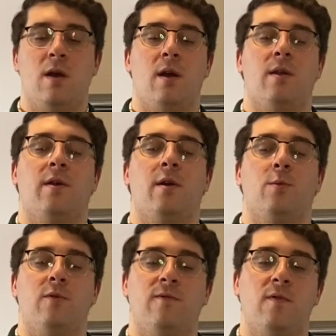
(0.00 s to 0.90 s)
and then
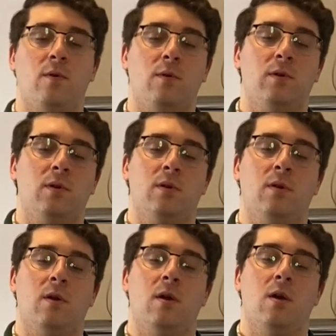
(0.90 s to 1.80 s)
we'll fold
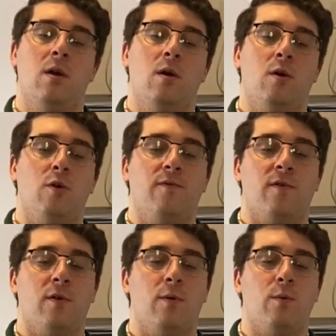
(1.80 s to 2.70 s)

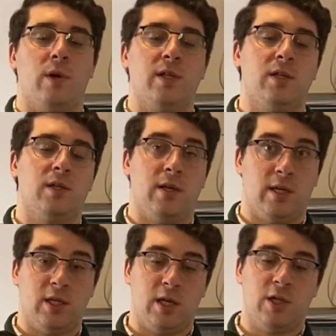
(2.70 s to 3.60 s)
over once
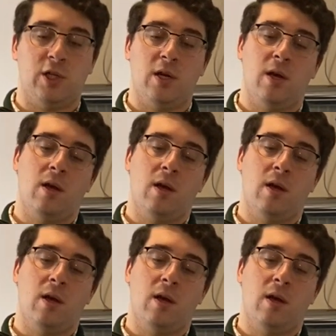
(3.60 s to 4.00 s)
as such,